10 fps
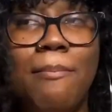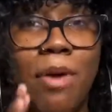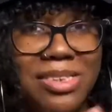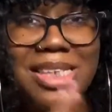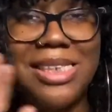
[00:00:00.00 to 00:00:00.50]

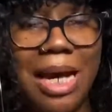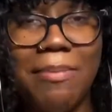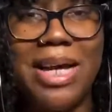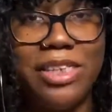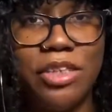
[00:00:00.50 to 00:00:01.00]
Most of the
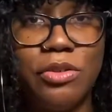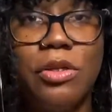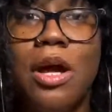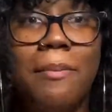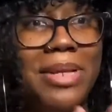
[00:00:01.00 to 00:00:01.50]
time I
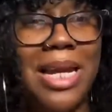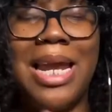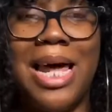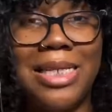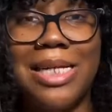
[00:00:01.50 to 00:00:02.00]
do, but a
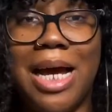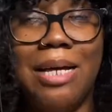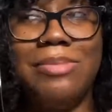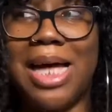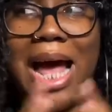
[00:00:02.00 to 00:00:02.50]
lot of
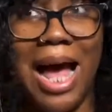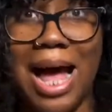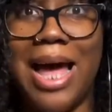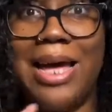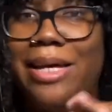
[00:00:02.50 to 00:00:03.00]
times
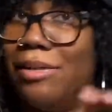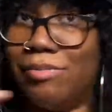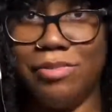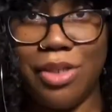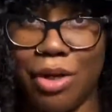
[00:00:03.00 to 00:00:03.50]
I
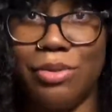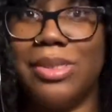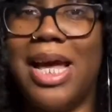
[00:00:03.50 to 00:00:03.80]
don't.